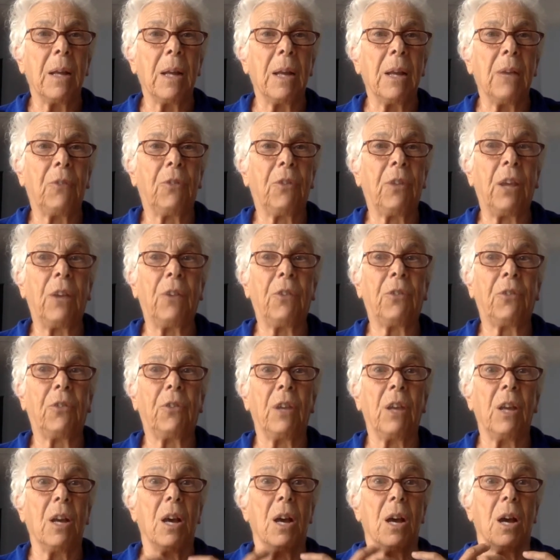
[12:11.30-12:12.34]
Is
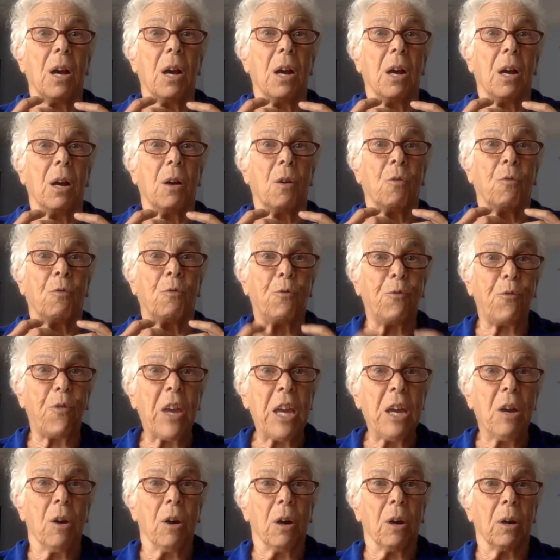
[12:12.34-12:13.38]
this
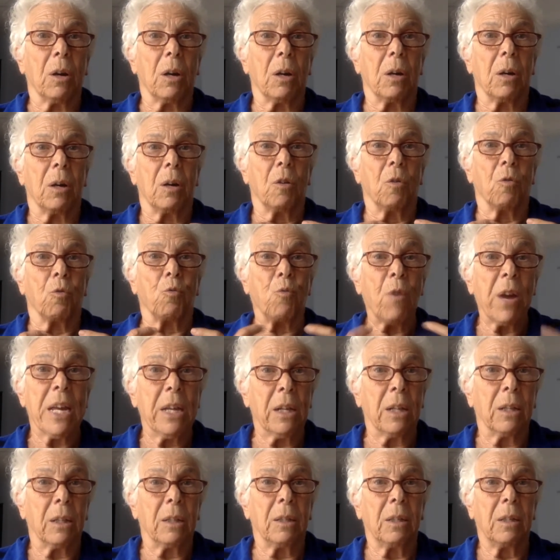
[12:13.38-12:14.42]
fear
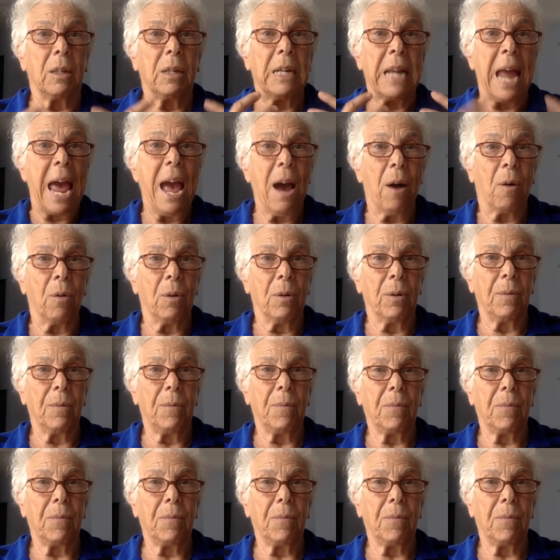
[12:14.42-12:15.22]
real now?